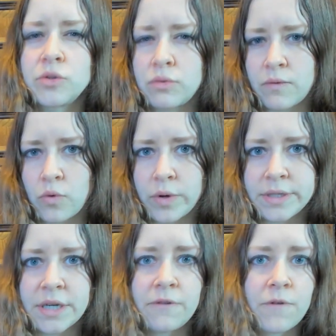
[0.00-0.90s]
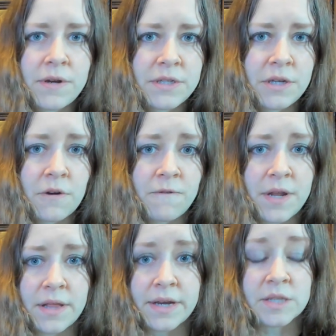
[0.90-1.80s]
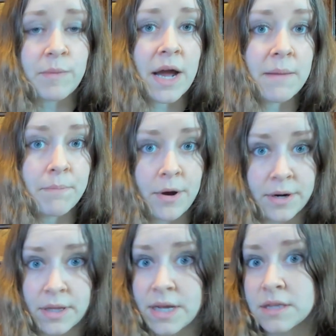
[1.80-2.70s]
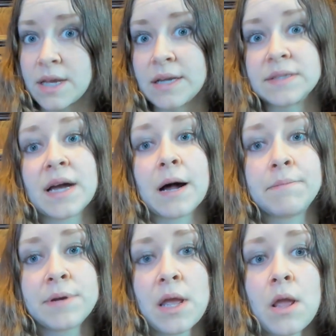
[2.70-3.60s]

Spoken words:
to avoid confronting your feelings by bottling things up,